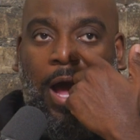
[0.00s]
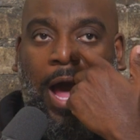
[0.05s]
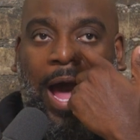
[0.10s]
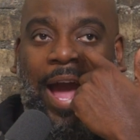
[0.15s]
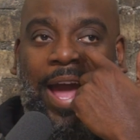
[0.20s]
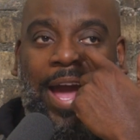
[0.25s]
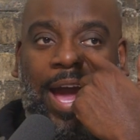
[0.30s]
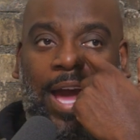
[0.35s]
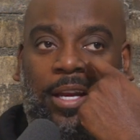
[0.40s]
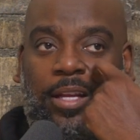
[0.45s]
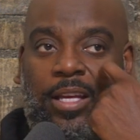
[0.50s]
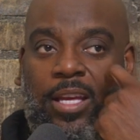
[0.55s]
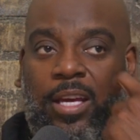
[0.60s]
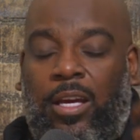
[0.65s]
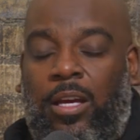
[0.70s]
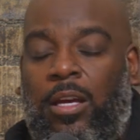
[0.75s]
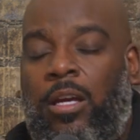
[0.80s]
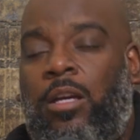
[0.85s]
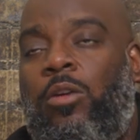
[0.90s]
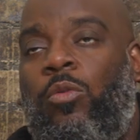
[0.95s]
I had a
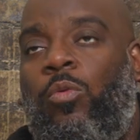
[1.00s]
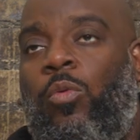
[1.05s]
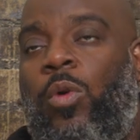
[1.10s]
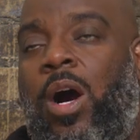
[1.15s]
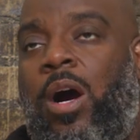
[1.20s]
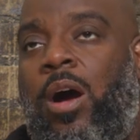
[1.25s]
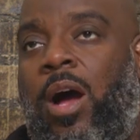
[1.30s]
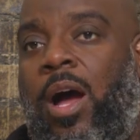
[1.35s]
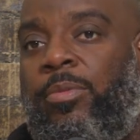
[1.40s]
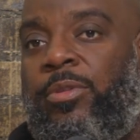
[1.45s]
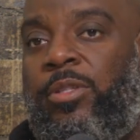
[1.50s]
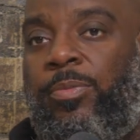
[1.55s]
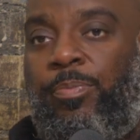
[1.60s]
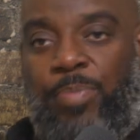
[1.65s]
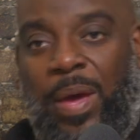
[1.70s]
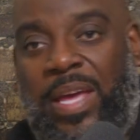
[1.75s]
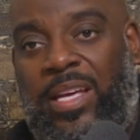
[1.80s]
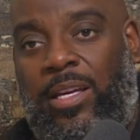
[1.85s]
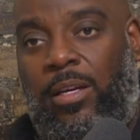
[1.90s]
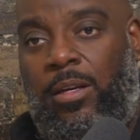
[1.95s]
gig. Uh, I was
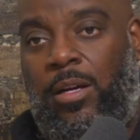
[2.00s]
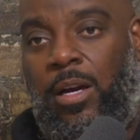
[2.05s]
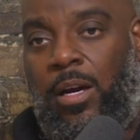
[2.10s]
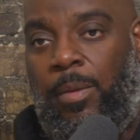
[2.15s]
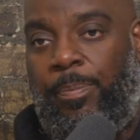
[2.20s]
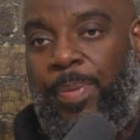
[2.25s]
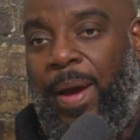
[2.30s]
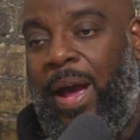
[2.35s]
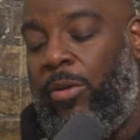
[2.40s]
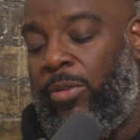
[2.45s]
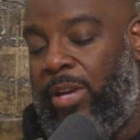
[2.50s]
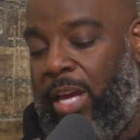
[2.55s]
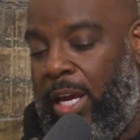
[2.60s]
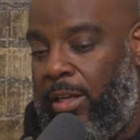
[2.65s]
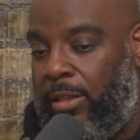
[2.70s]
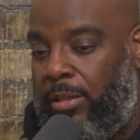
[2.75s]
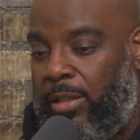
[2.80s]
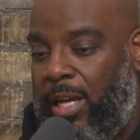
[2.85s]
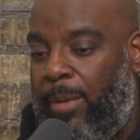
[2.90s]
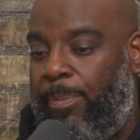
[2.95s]
baking uh, pound
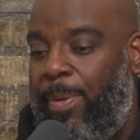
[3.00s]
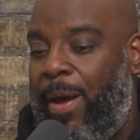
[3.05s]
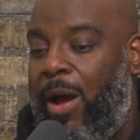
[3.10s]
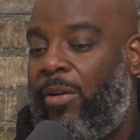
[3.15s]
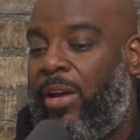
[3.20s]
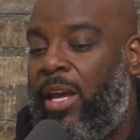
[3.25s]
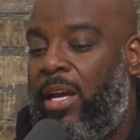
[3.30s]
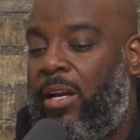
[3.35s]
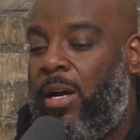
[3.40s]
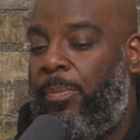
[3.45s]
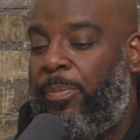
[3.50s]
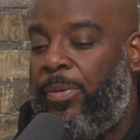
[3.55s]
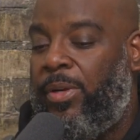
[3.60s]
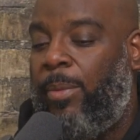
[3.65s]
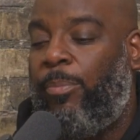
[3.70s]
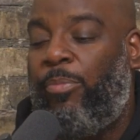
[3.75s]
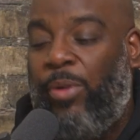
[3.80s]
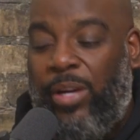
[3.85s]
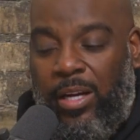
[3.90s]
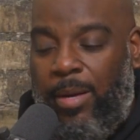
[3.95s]
cakes at a pound cake company.
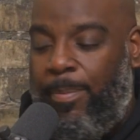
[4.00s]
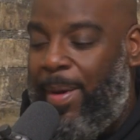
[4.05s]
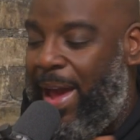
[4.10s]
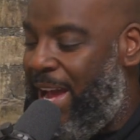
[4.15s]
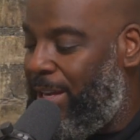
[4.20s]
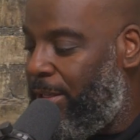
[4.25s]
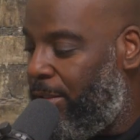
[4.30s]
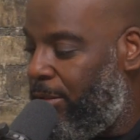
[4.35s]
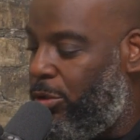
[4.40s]
I'm bringing it back.